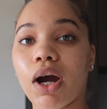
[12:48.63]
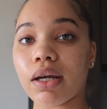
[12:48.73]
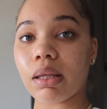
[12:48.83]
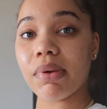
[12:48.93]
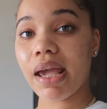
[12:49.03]
All
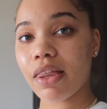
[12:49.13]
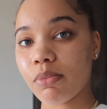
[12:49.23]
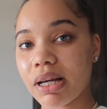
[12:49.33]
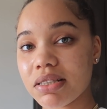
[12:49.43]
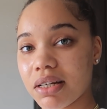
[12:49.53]
right, let me gather
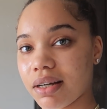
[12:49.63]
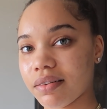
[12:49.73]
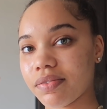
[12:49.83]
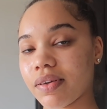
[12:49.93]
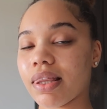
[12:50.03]
my stuff
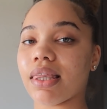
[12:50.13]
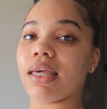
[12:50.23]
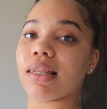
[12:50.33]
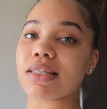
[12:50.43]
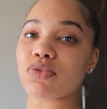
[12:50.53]
and
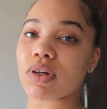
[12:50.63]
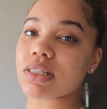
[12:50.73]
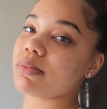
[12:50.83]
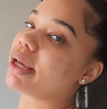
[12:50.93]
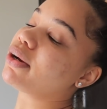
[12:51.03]
then let's run
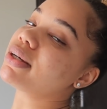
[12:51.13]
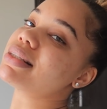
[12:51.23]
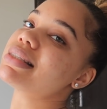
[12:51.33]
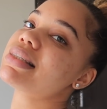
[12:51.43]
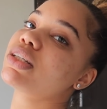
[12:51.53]
some errands